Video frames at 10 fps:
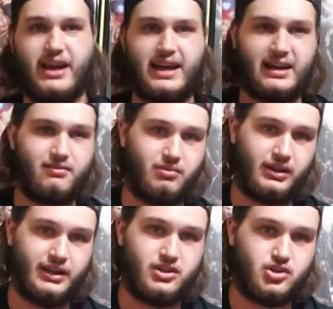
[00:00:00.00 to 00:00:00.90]
I kind of
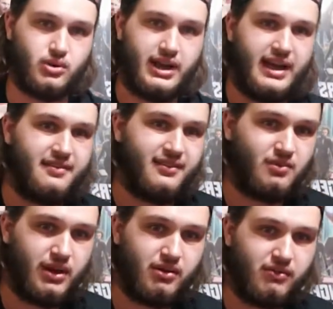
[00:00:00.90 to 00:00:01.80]
really enjoy, as it's
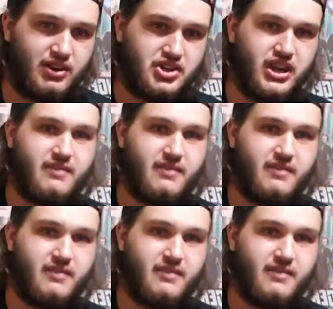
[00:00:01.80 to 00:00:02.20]
quite refreshing.